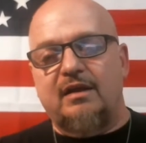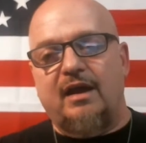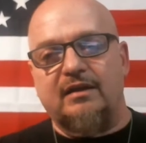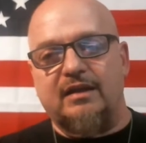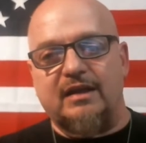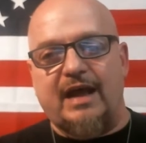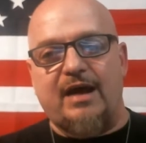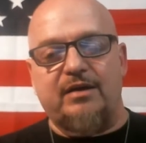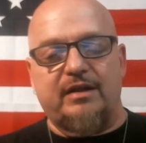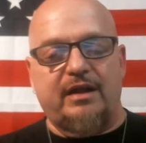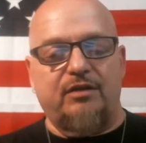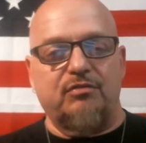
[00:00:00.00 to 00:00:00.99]
I'd get out,
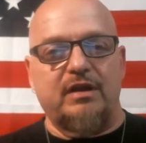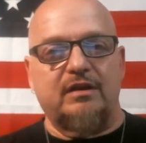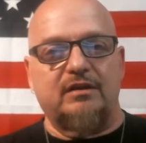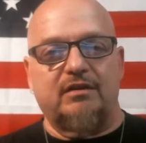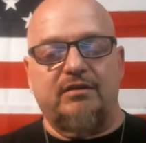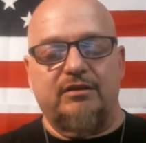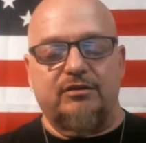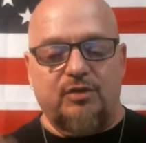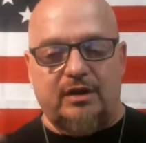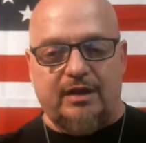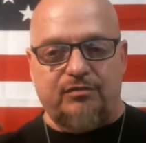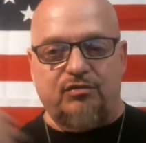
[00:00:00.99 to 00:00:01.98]
I had a red interior, so
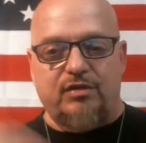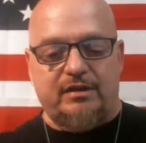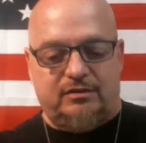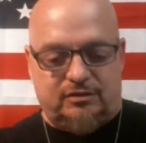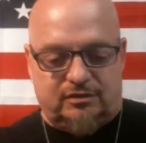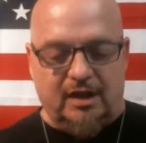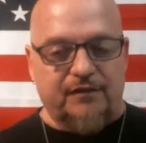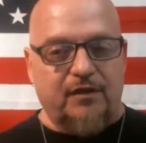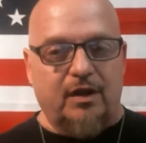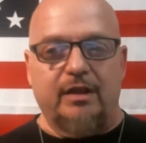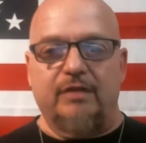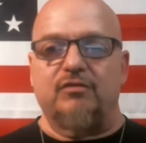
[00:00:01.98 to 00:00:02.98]
I'd have red stuff
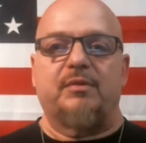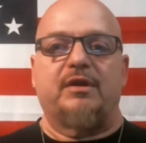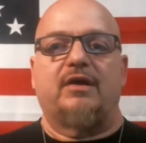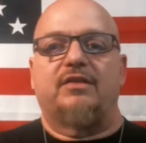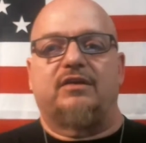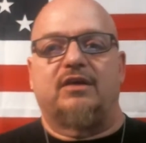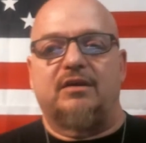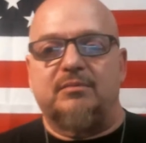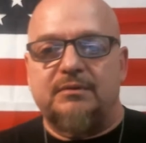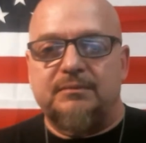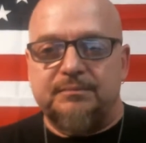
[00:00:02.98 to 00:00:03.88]
all over me all the time.